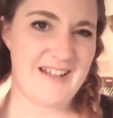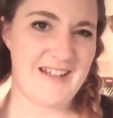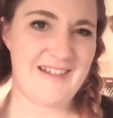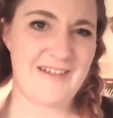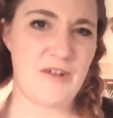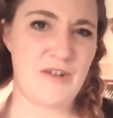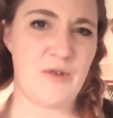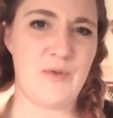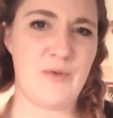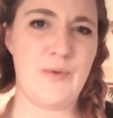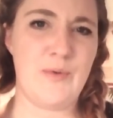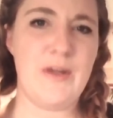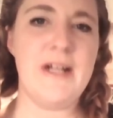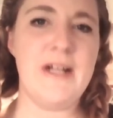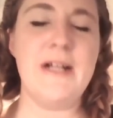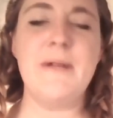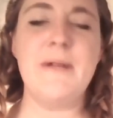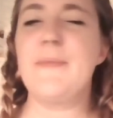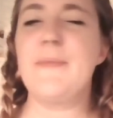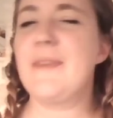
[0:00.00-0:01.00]
So
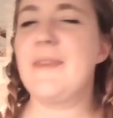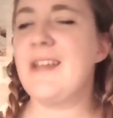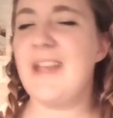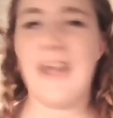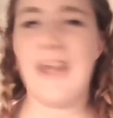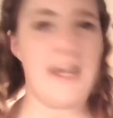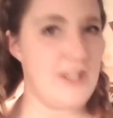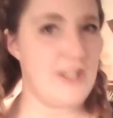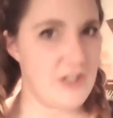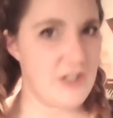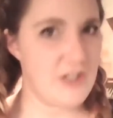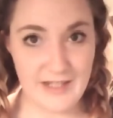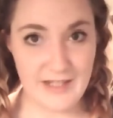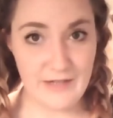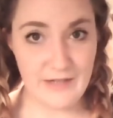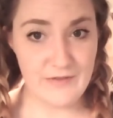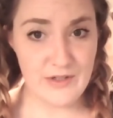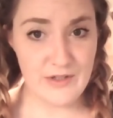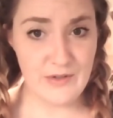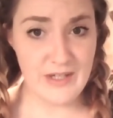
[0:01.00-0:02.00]
catch
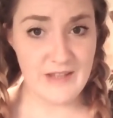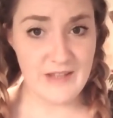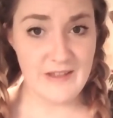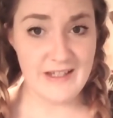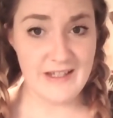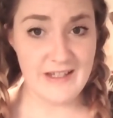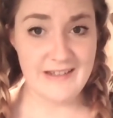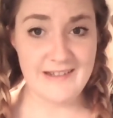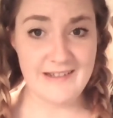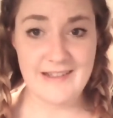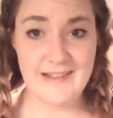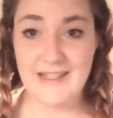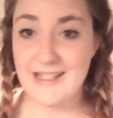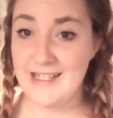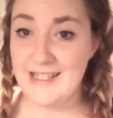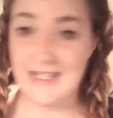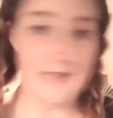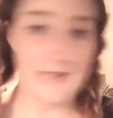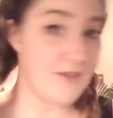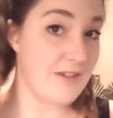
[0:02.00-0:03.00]
yourself doing this,
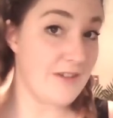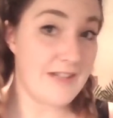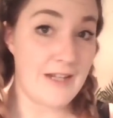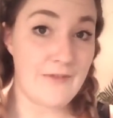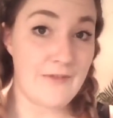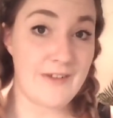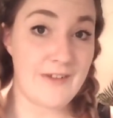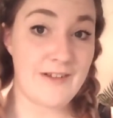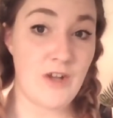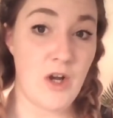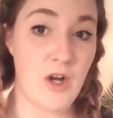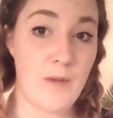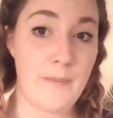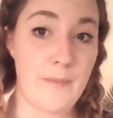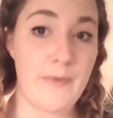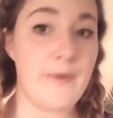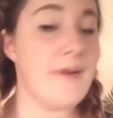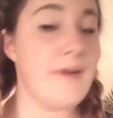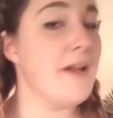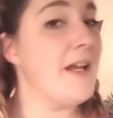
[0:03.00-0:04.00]
give yourself a stop,
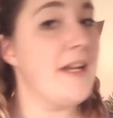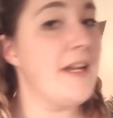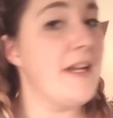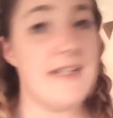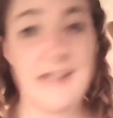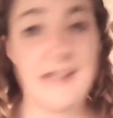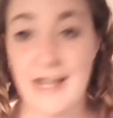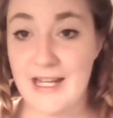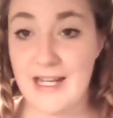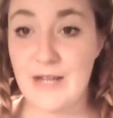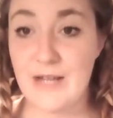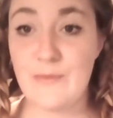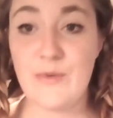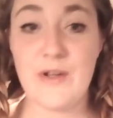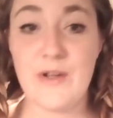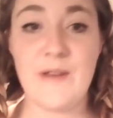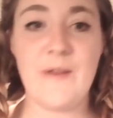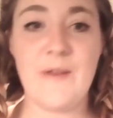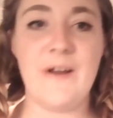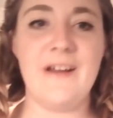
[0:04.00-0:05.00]
take a
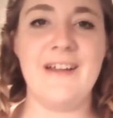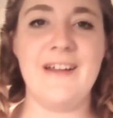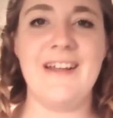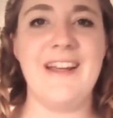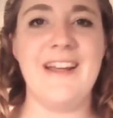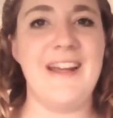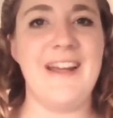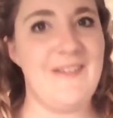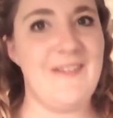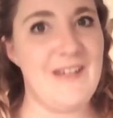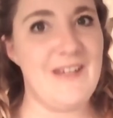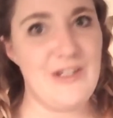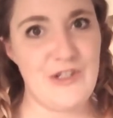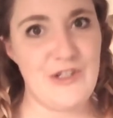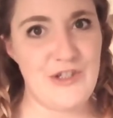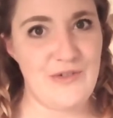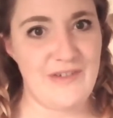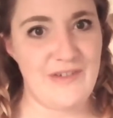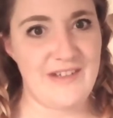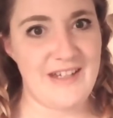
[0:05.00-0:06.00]
breather, and then
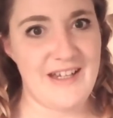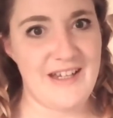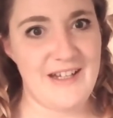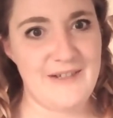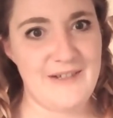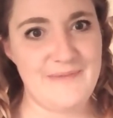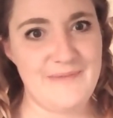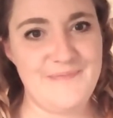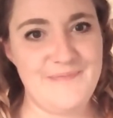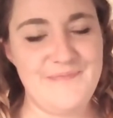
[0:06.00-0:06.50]
choose again.